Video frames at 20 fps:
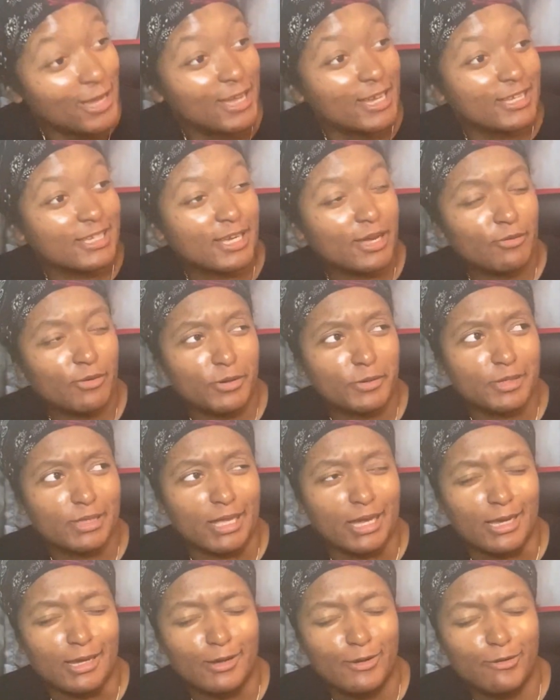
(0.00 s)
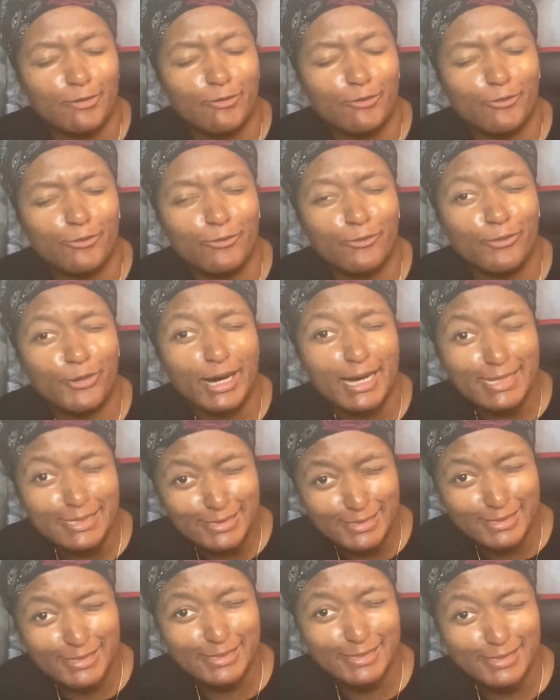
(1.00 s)
Y'all might be like,
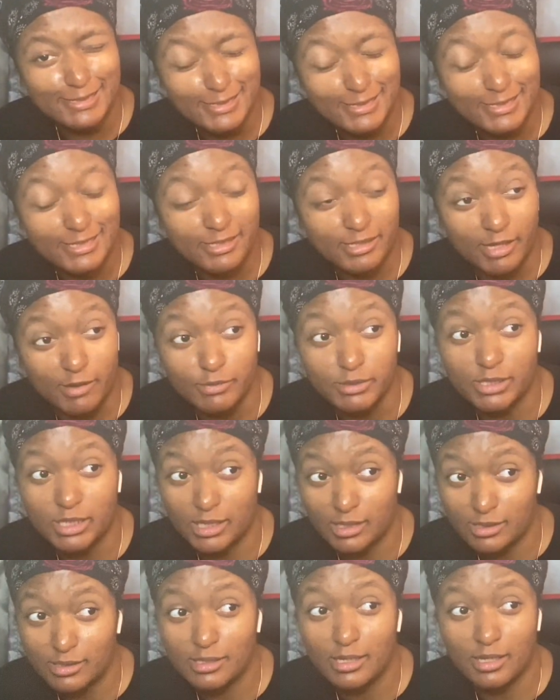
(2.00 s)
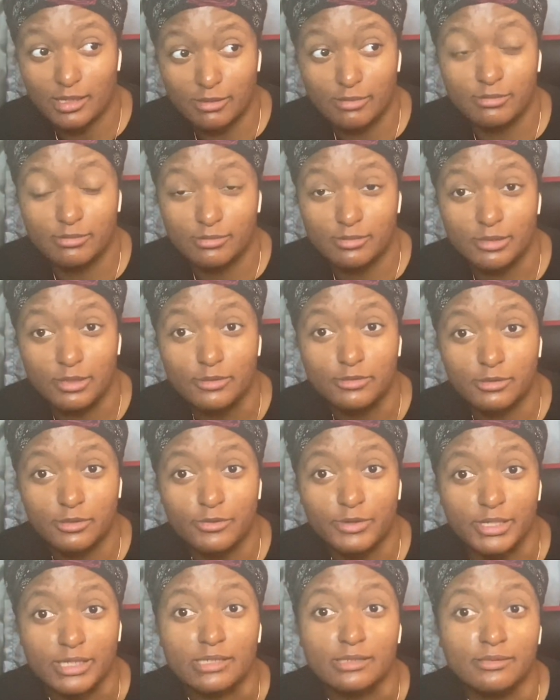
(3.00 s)
what? I was like, yeah, those
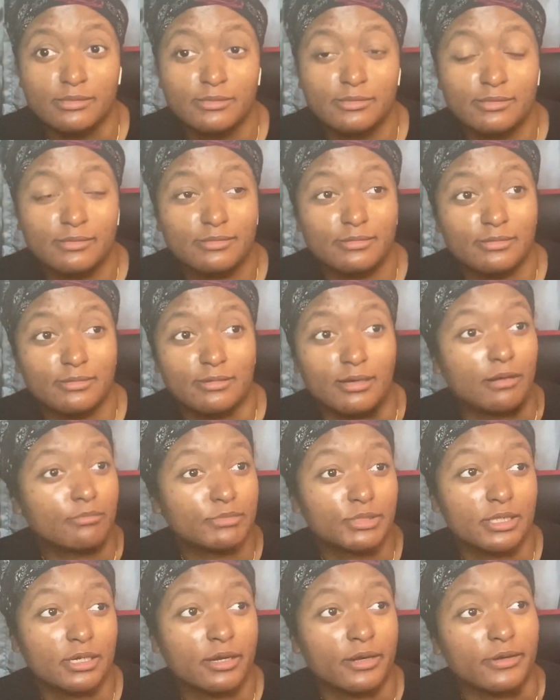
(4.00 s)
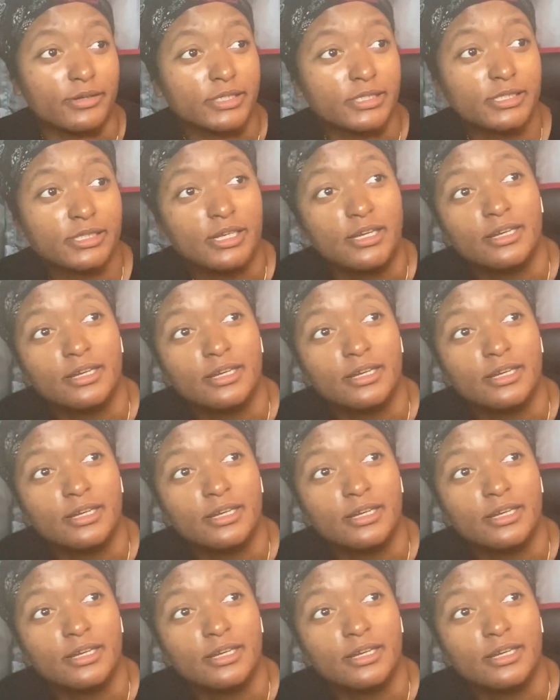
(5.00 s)
3. I'm sorry.